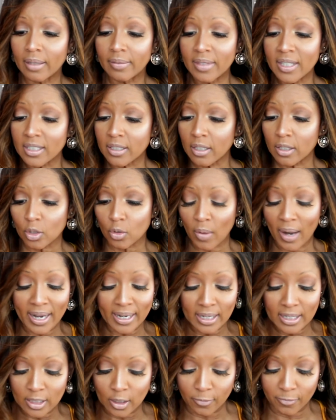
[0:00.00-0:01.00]
This is
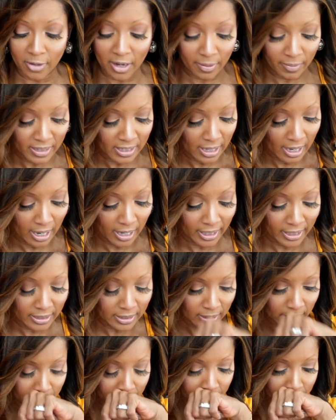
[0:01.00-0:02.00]
great. It's very
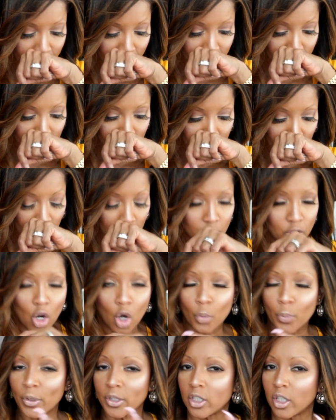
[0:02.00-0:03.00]
nice.
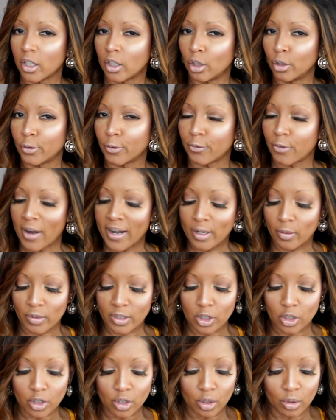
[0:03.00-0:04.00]
No particular
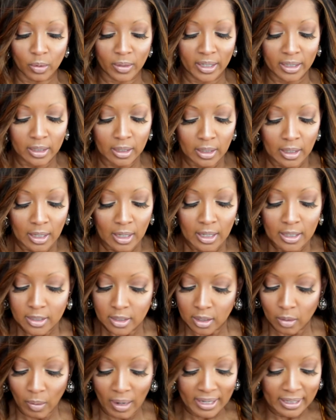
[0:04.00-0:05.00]
fragrance to it.
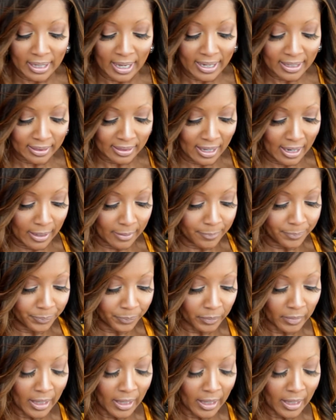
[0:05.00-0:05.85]
So I like that.